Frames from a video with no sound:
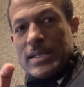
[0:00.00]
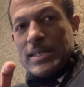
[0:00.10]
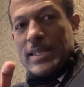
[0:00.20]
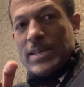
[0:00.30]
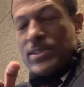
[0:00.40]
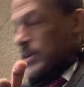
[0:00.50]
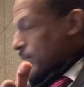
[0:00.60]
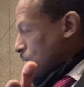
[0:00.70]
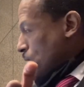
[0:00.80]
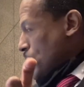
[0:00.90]
length of
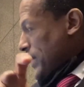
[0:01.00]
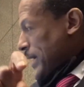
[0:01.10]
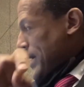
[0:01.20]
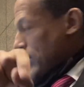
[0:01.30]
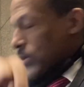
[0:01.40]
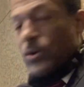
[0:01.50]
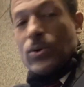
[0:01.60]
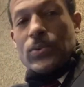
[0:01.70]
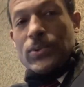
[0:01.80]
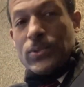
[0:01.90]
the cork had a
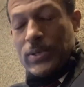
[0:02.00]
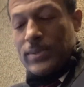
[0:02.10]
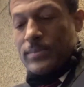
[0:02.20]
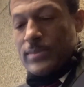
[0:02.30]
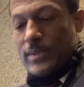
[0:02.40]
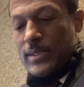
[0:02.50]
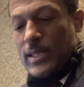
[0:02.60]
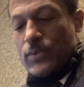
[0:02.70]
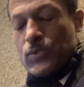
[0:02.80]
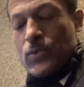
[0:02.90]
hole through it.
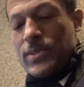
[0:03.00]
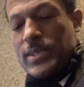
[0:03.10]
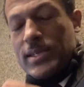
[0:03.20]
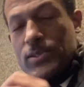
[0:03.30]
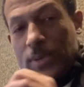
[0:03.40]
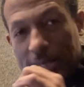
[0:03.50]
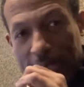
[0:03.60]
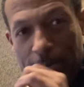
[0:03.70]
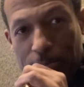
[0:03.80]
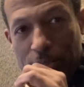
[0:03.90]
That was one thing, so I can
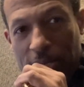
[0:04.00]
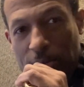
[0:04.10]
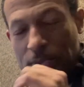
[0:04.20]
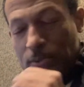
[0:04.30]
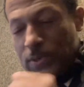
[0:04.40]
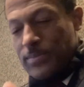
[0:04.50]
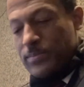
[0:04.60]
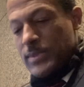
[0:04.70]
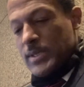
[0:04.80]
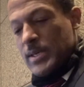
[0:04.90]
now put air through it.
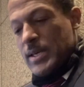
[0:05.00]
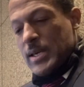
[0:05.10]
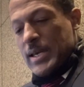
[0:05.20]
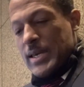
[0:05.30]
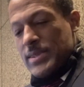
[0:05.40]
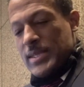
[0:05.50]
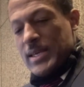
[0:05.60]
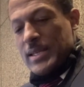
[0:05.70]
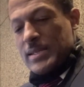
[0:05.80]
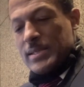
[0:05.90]
And
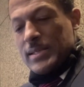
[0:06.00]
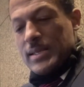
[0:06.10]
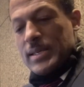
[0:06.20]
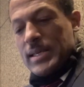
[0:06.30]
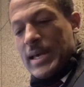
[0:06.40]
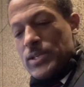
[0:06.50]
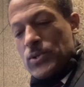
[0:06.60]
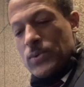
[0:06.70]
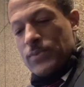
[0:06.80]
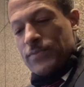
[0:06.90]
then I knew
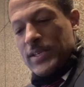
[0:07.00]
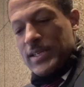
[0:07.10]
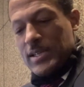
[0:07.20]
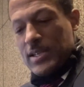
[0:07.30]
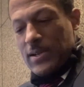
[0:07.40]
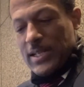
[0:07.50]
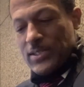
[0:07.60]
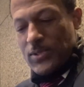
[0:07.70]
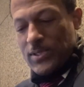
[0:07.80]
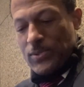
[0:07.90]
it would fit in here. I
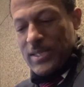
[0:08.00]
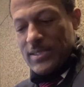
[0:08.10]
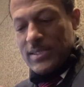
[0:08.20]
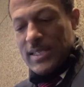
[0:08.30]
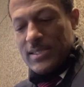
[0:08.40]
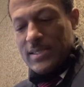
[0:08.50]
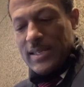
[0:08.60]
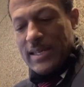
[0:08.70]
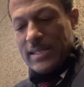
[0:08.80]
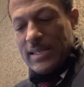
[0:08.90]
tested
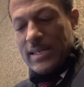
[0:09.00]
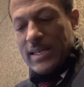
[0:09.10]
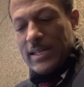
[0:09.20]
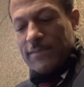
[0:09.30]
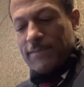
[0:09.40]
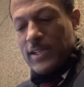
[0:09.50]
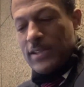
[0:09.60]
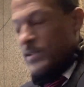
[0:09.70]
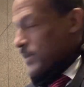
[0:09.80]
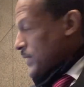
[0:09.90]
that, and it fit
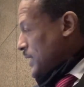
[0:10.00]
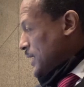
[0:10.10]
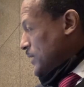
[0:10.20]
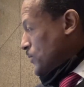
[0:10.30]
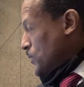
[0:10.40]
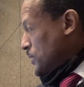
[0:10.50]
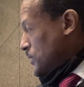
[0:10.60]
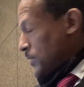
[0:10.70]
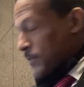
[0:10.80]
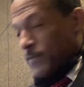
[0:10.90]
in there, and it
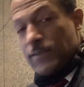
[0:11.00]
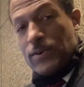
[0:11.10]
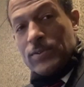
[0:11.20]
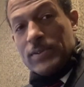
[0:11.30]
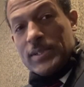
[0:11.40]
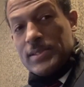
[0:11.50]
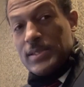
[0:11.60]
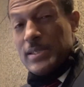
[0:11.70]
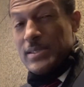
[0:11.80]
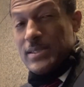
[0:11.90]
wouldn't go further because
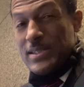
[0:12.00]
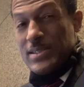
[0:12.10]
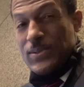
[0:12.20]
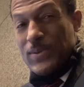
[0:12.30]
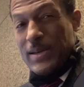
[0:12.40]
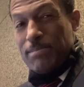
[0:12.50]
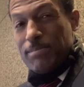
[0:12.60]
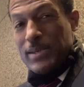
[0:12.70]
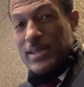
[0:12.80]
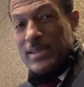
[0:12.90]
it doesn't quite
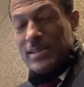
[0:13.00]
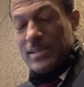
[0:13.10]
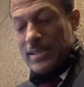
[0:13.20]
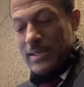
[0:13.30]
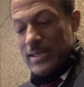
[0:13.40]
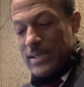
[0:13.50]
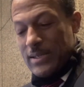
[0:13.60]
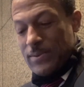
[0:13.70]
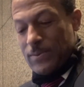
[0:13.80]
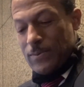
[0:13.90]
bend
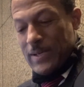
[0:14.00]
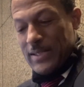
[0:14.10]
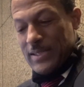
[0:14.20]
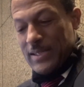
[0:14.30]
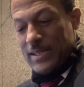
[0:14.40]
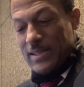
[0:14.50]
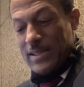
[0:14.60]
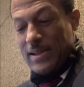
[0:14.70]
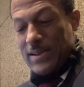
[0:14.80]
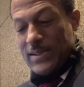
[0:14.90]
right then and
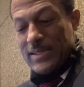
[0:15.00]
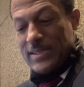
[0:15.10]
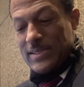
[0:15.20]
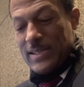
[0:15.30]
there, at least